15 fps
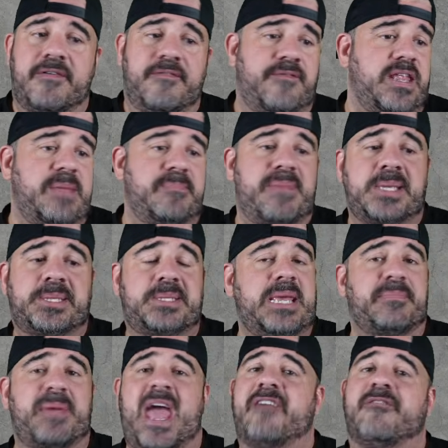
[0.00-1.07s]
50 bets
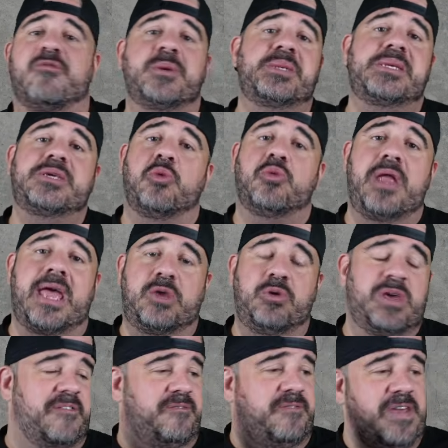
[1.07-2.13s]
deep every single day. You
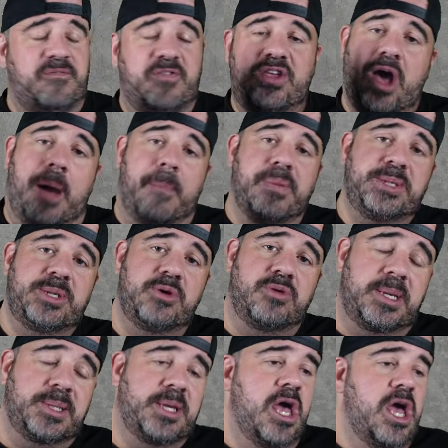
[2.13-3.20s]
get 50
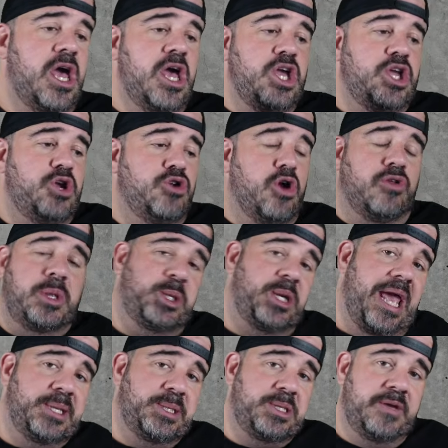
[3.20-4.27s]
opportunities. You know the
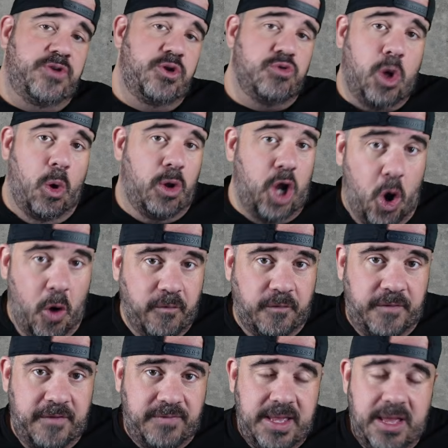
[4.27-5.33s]
chances of you going over
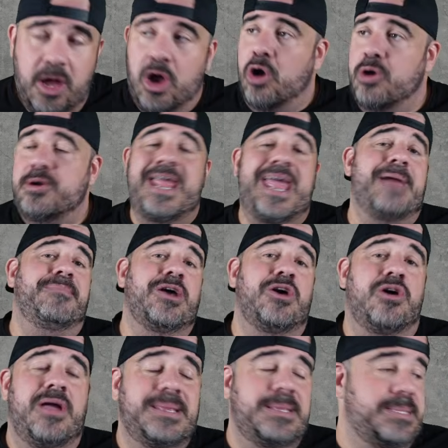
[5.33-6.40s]
50 are
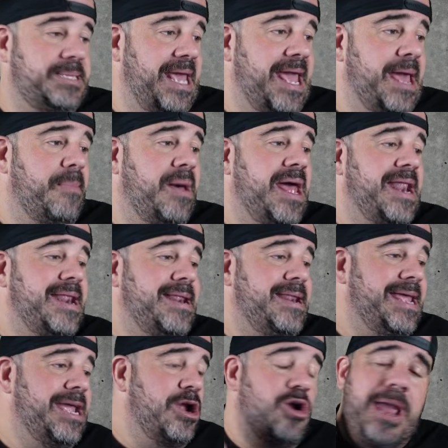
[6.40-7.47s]
damn
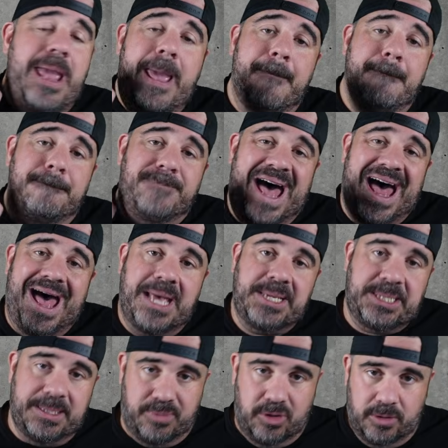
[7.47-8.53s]
near
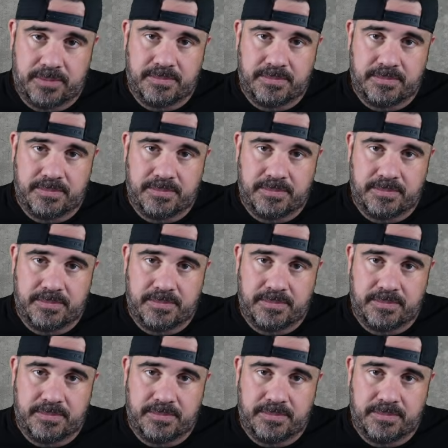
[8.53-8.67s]
impossible.